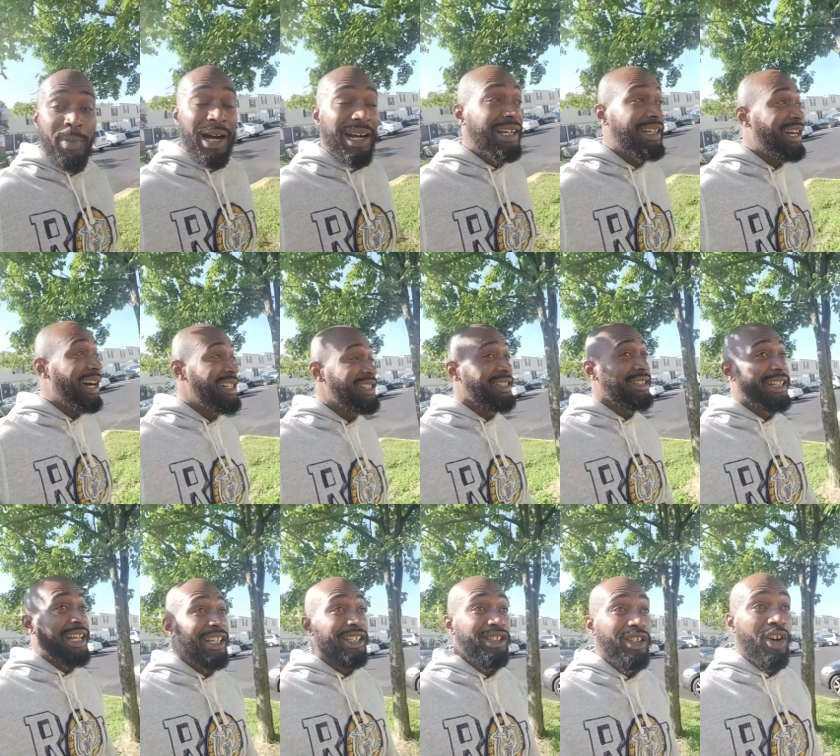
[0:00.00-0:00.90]
My cousin
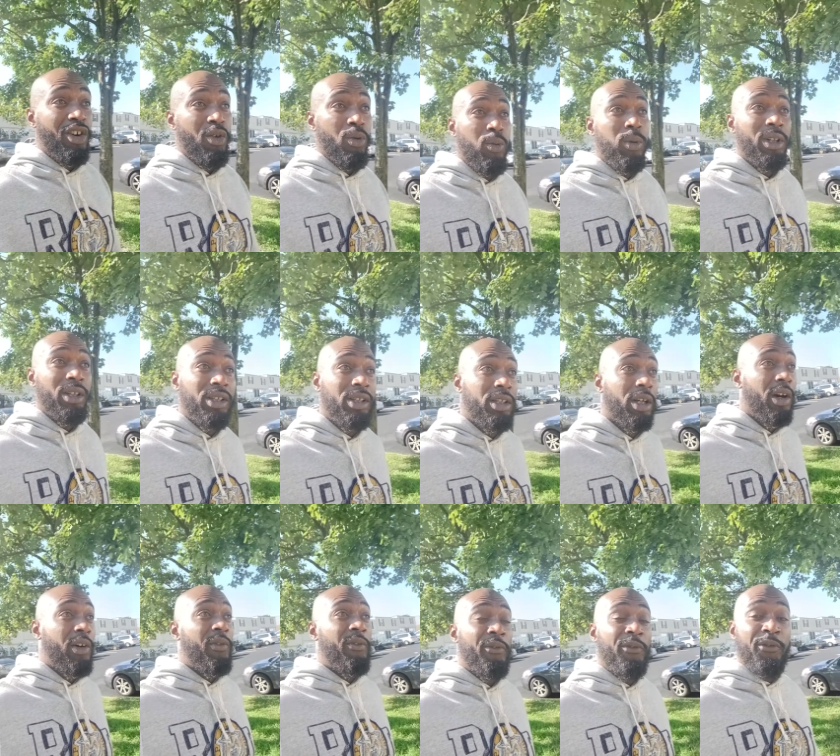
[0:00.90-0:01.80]
like, yo, what
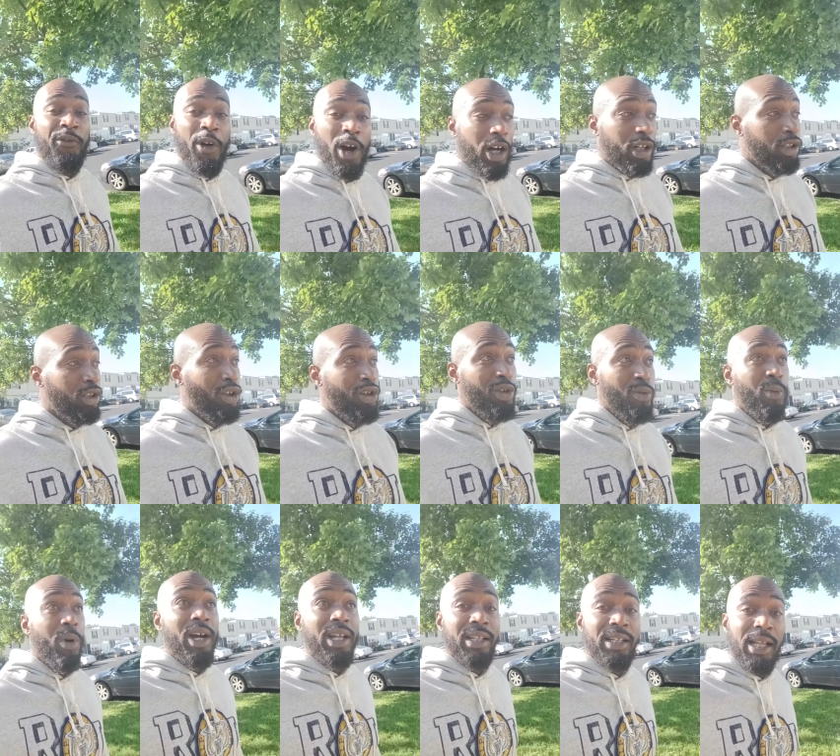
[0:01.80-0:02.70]
the fuck, yo, you
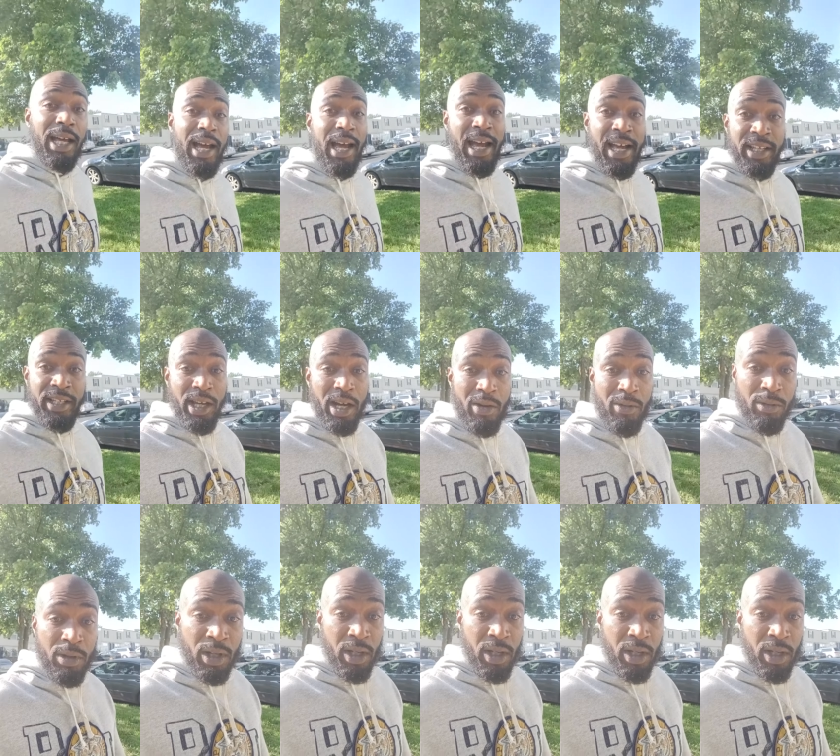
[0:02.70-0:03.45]
wasn't lying, yo.